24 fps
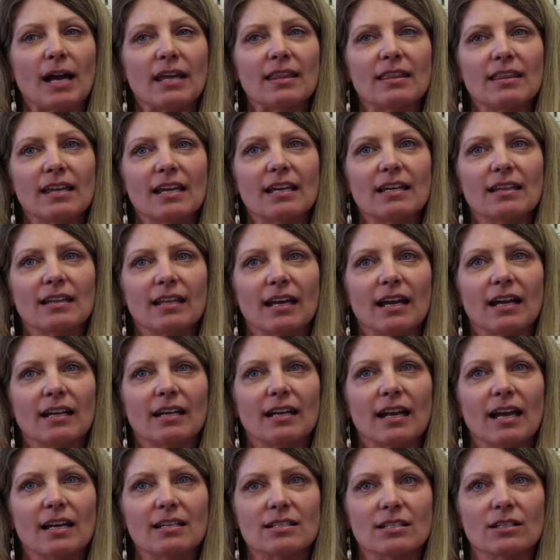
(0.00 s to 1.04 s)
I think that
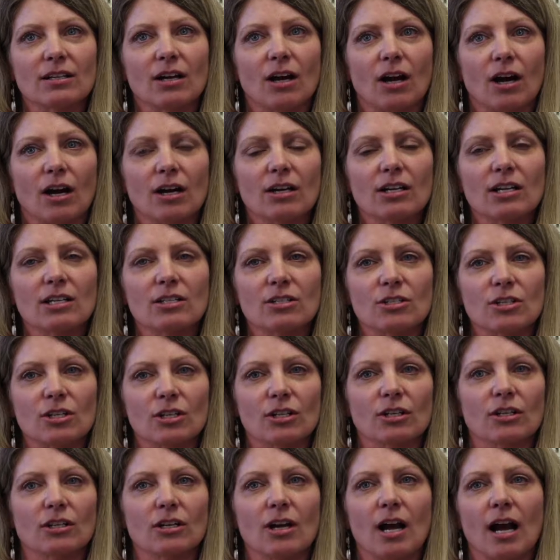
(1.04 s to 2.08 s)
as an artist,
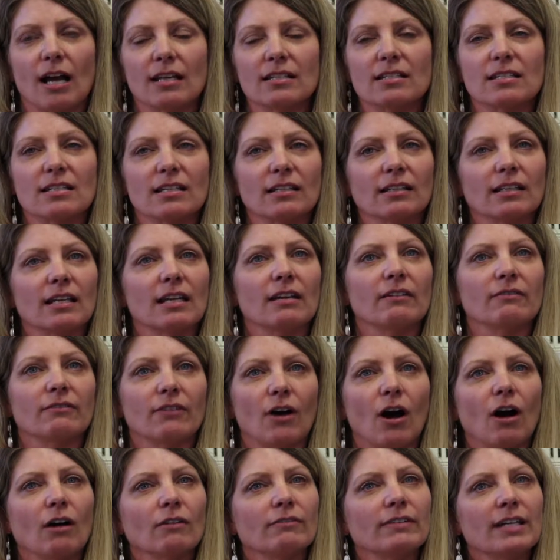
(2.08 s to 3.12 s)
you're constantly
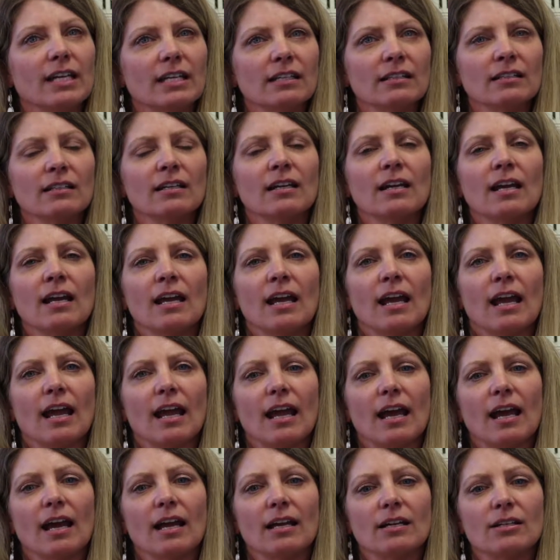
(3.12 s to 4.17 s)
evolving,
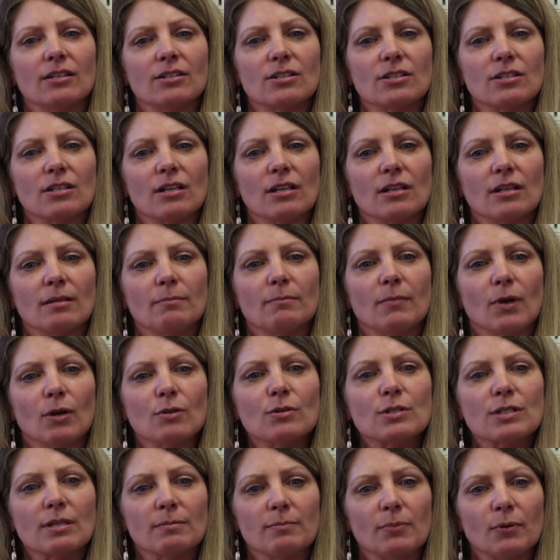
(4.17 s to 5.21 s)
and the
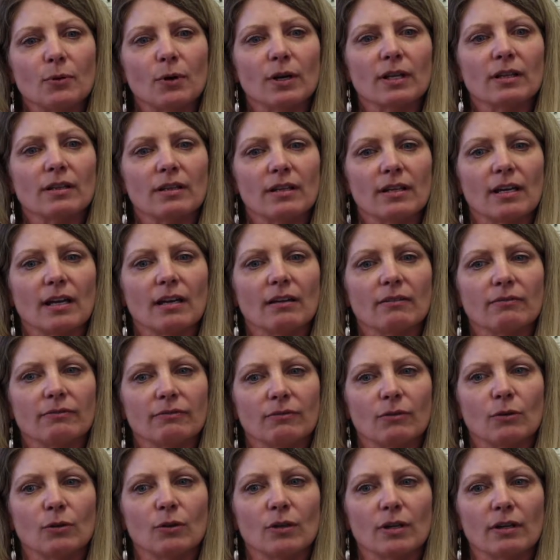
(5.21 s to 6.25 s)
most important thing
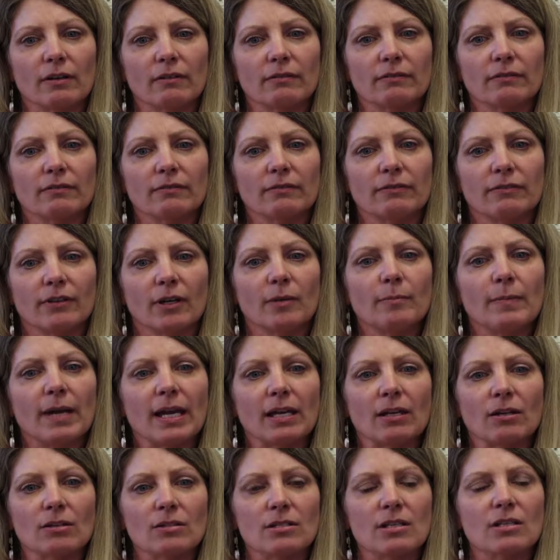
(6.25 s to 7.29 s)
for
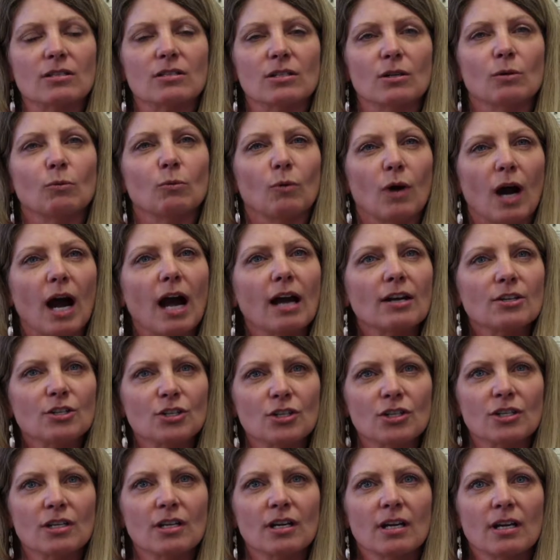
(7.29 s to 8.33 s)
filmmakers is to watch
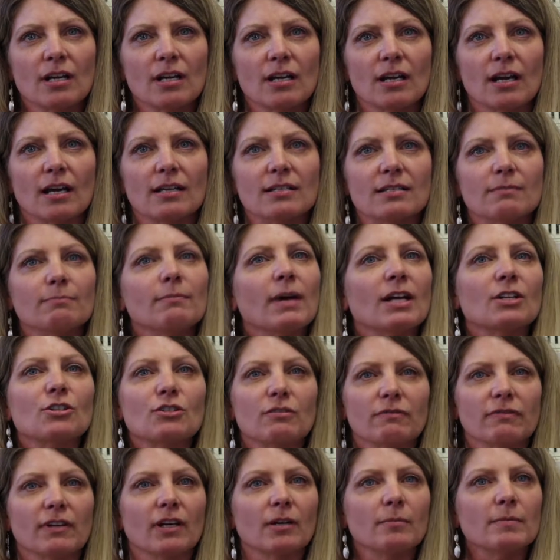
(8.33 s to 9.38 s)
as
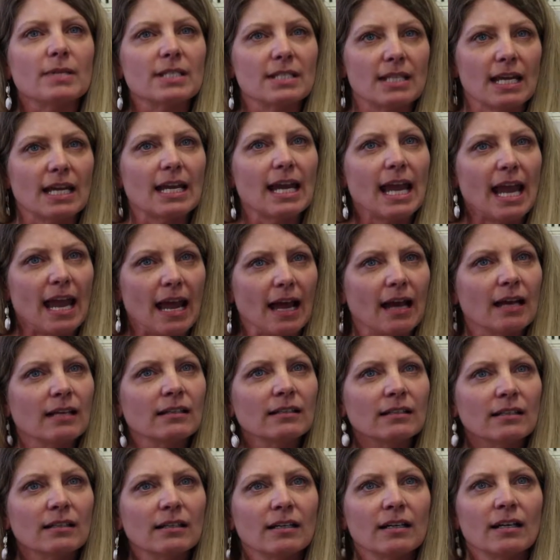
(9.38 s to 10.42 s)
much film as they
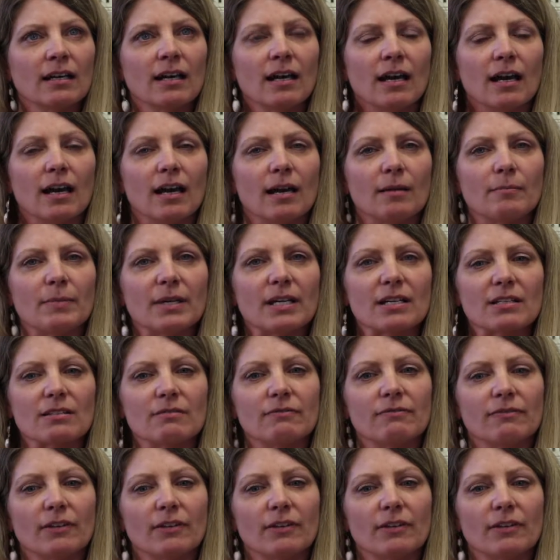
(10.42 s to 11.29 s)
can, because